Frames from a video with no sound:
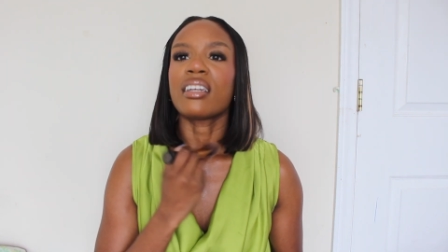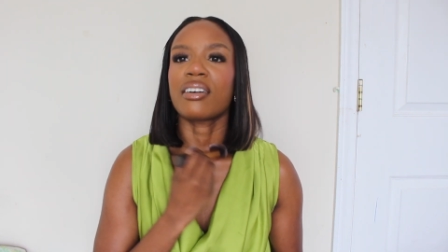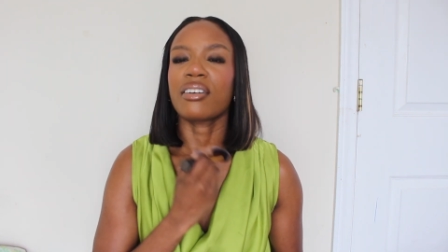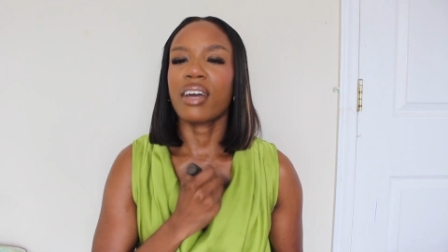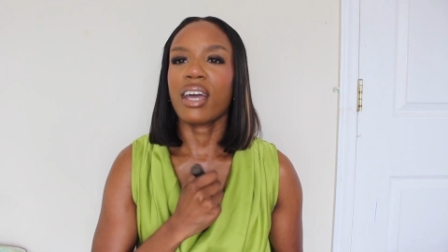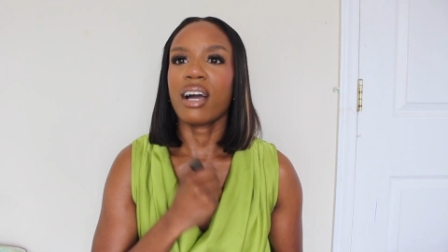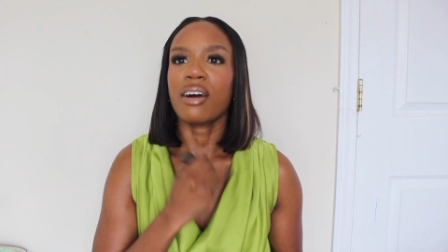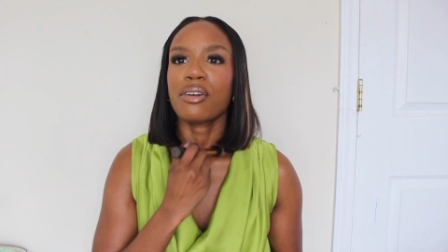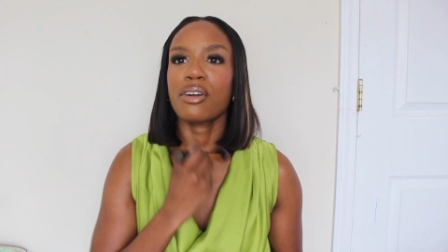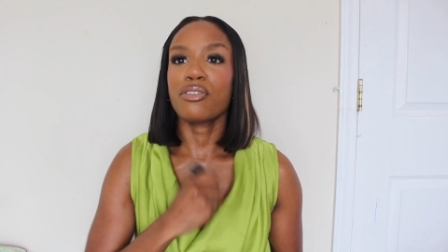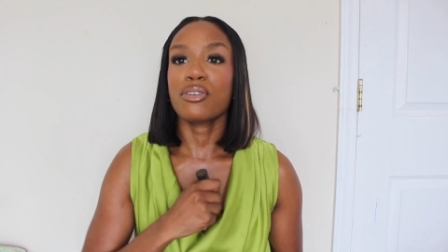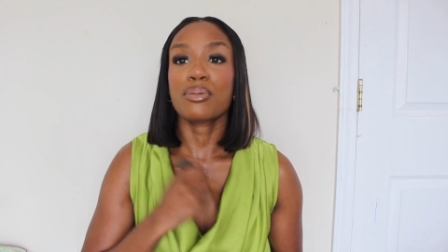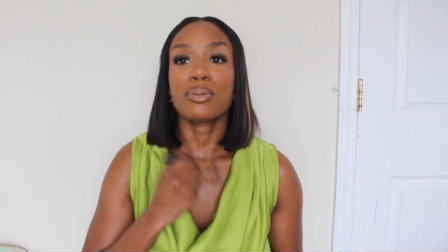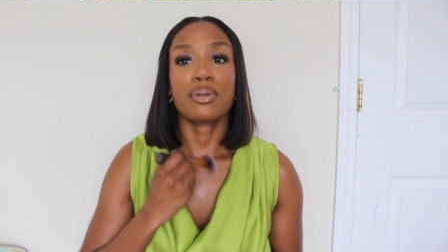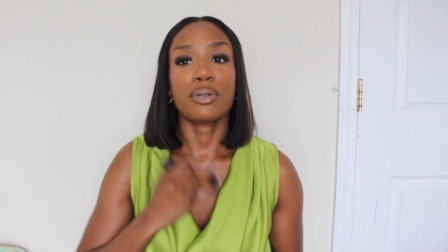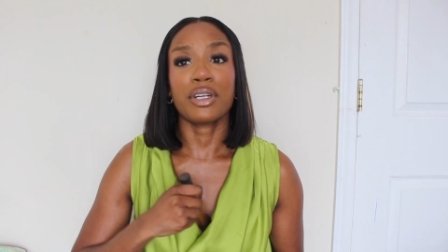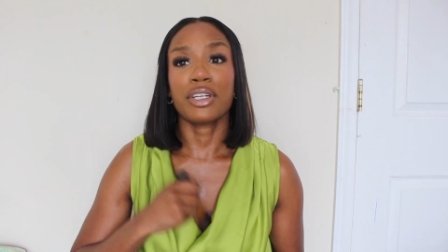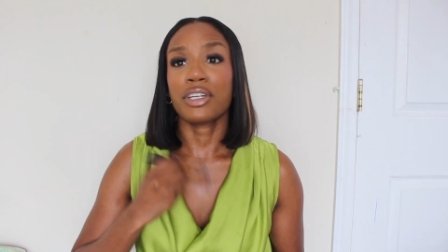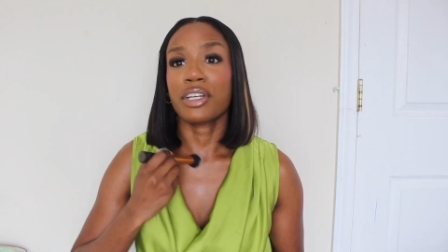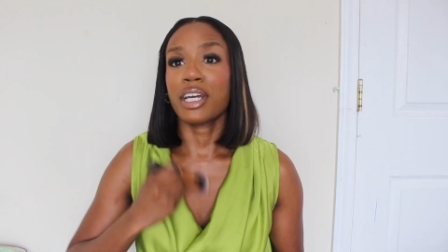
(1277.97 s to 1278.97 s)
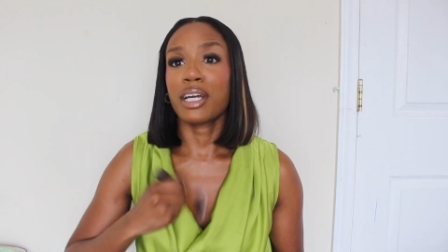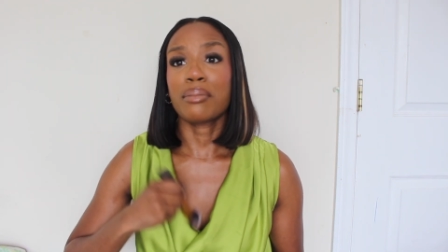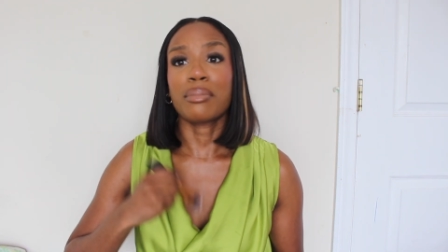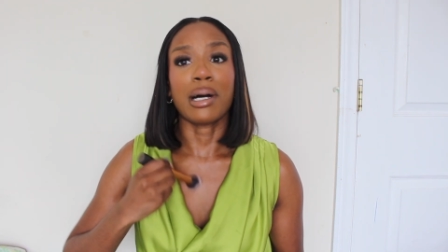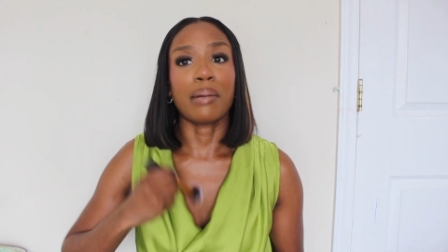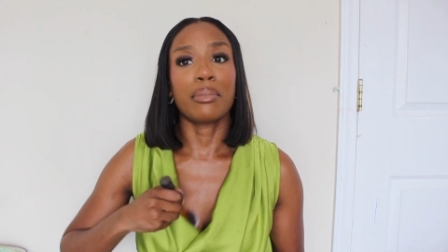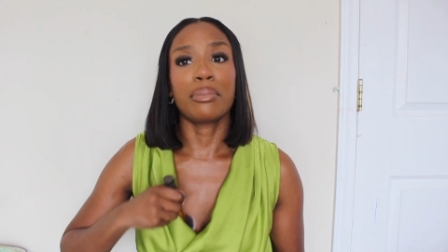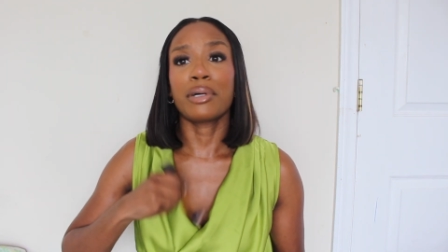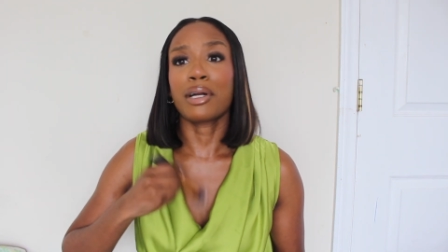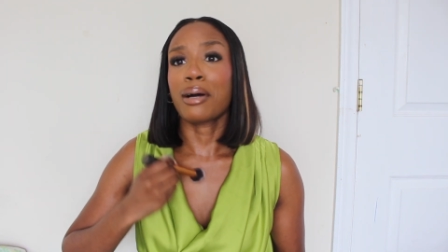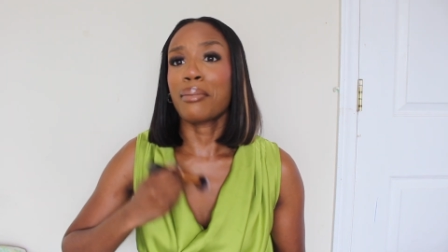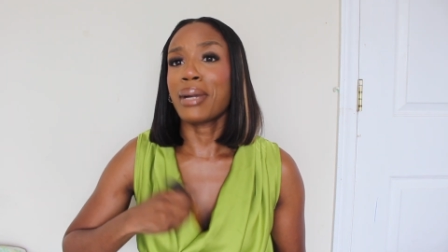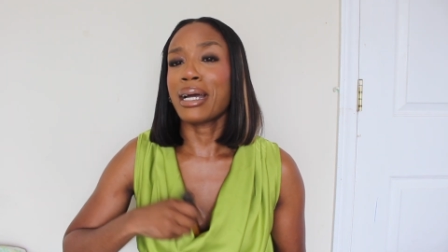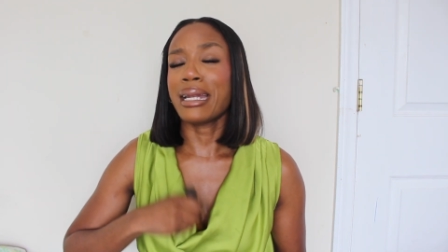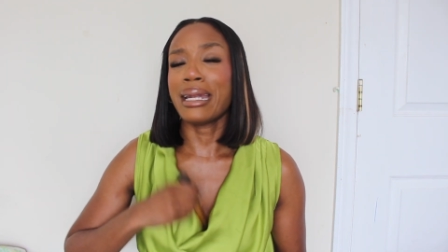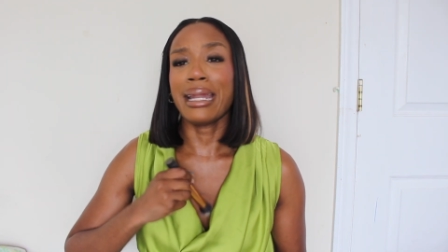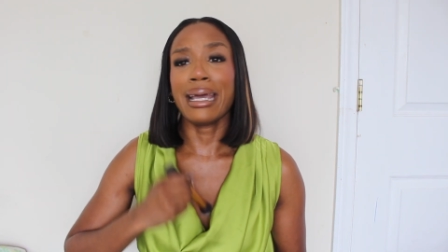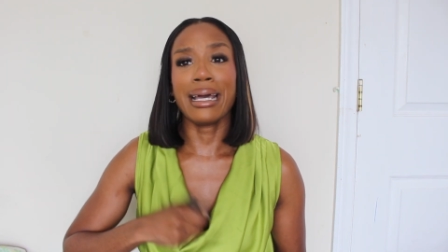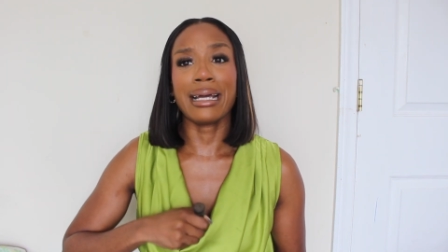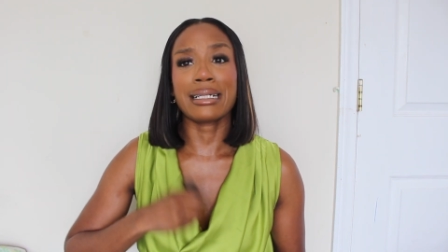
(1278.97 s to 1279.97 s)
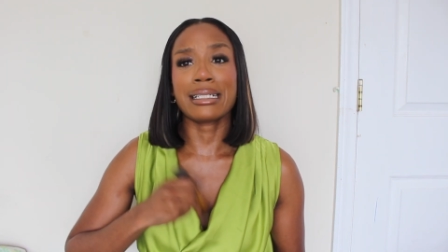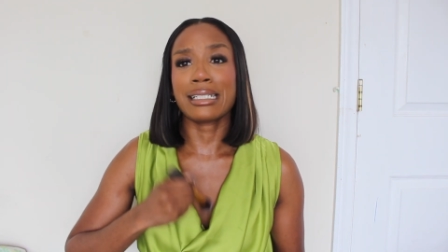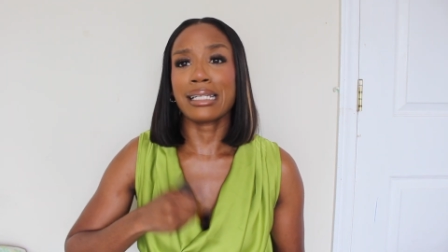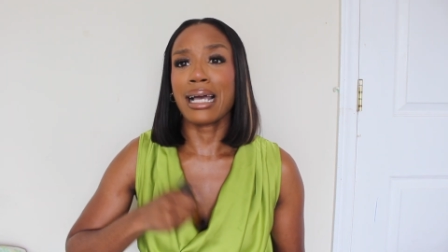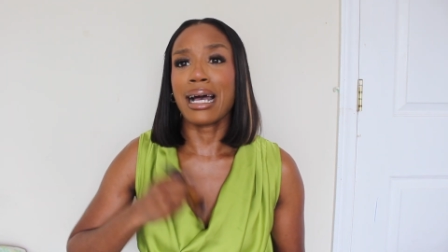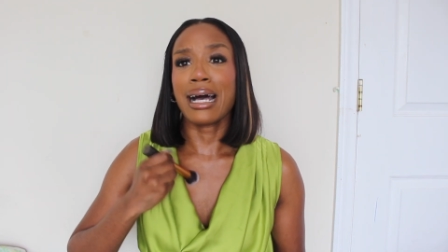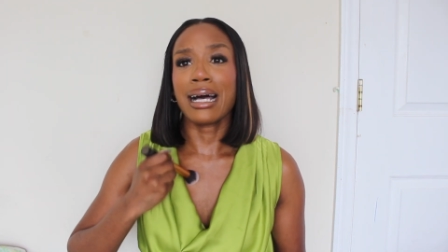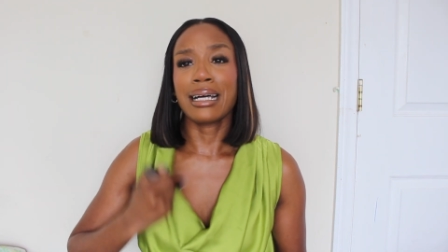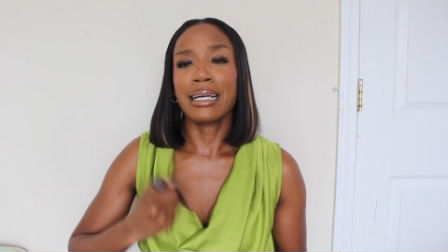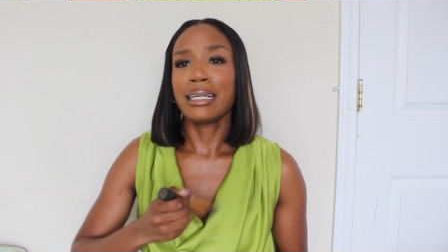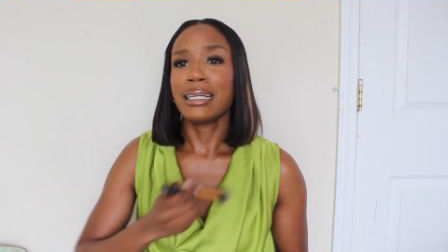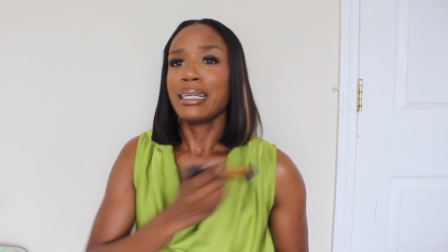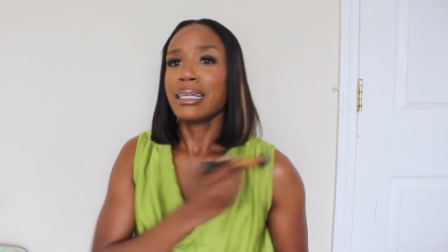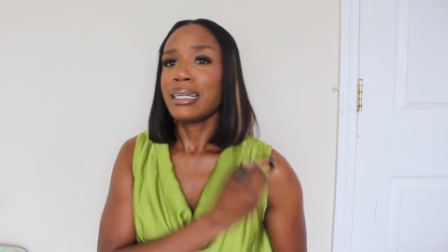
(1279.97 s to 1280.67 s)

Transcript: Okay, I don't know if you're put on your neck, but I'm put on my neck, child.